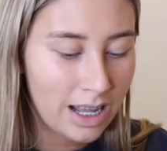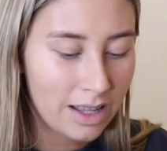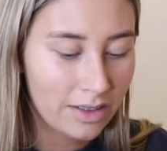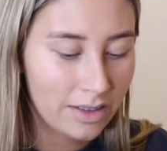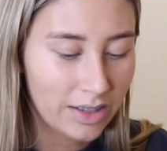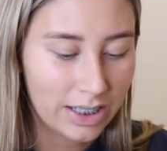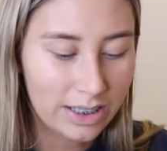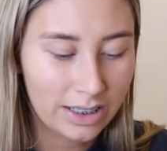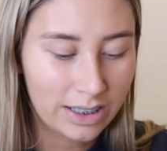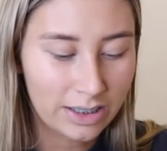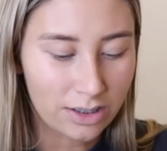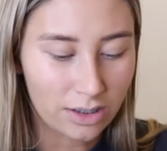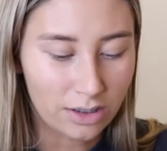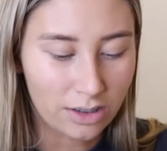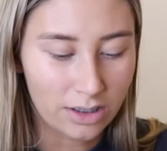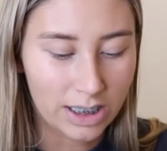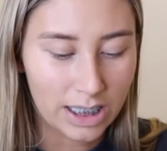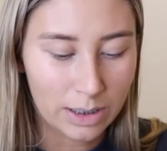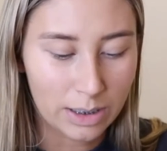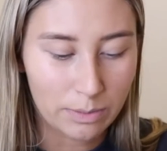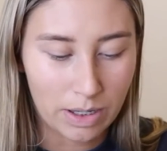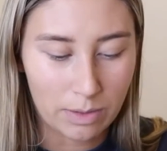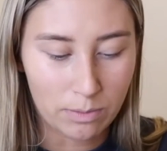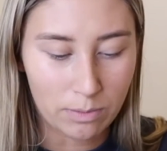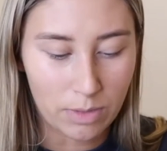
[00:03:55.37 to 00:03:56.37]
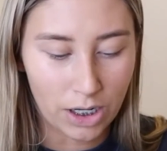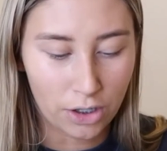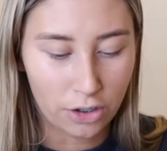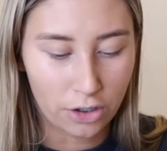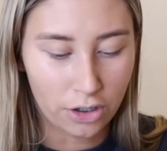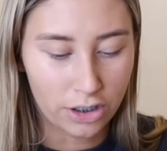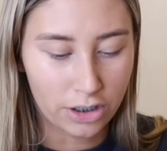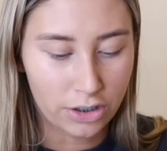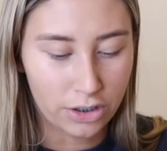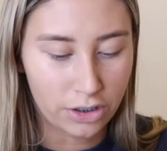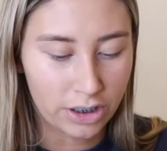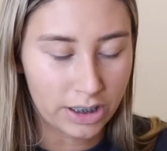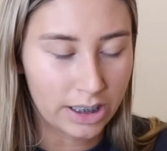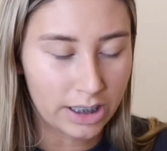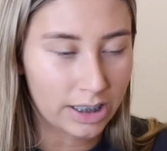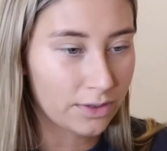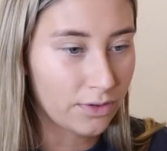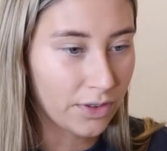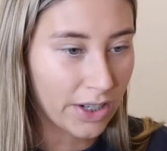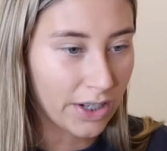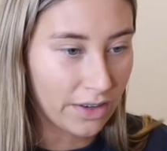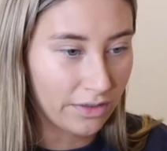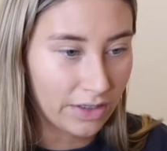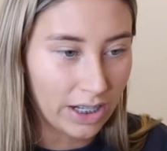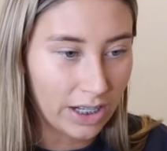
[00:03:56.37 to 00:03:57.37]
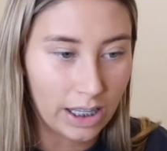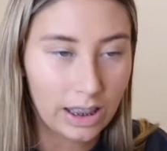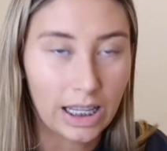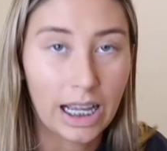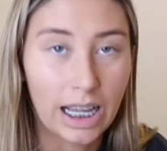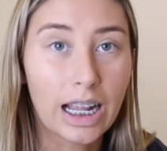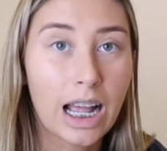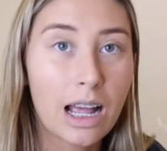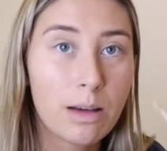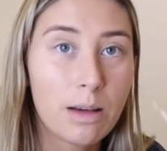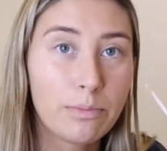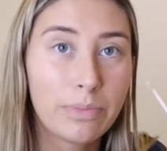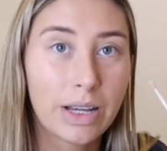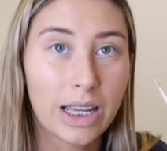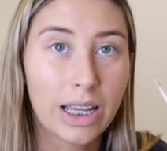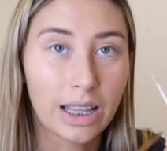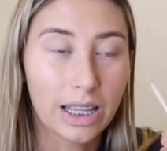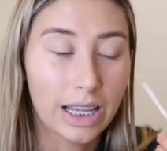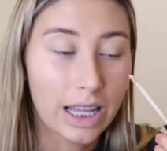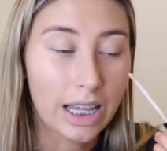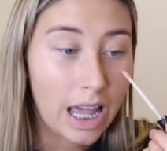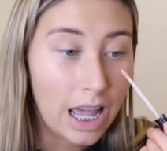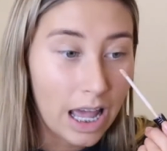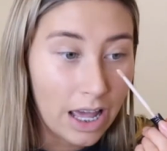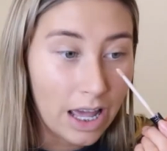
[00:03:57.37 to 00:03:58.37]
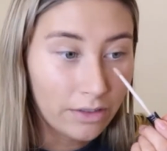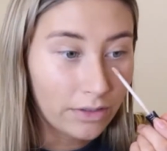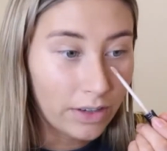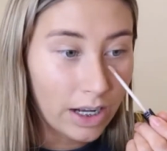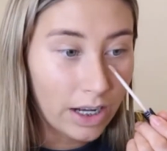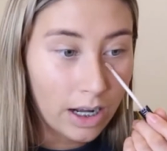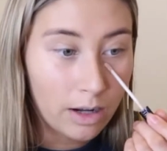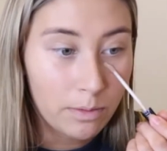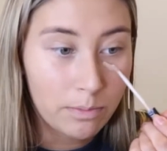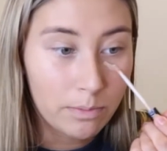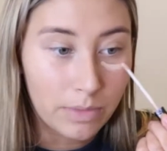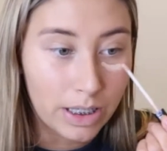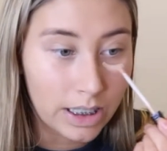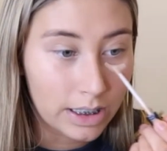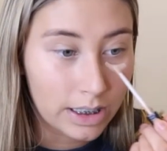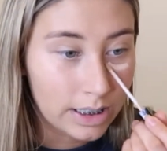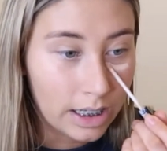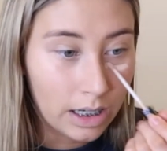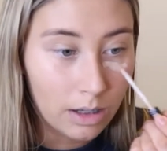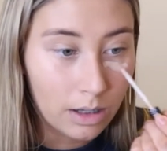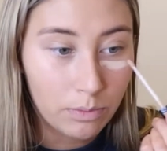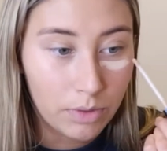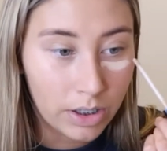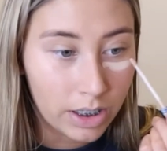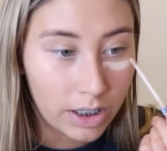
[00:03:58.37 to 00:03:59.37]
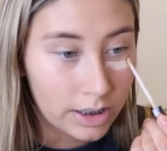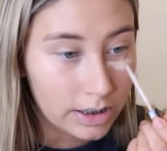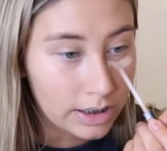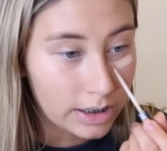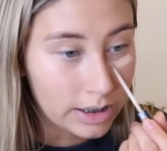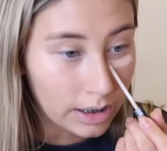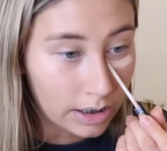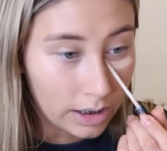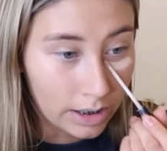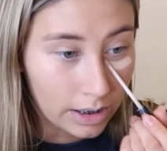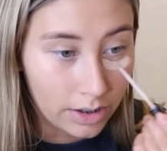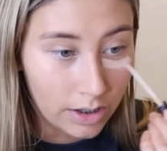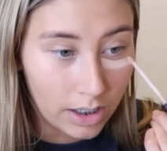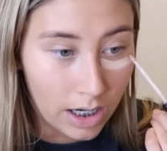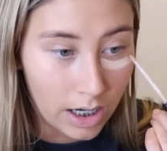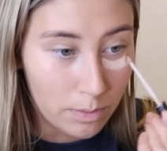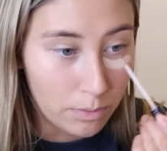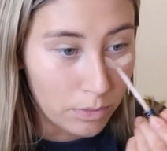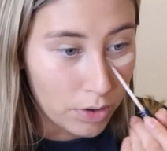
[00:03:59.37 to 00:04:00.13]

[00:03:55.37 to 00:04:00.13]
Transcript: This has honestly been my go-to since forever. Like I barely ever mix up the concealer that I'm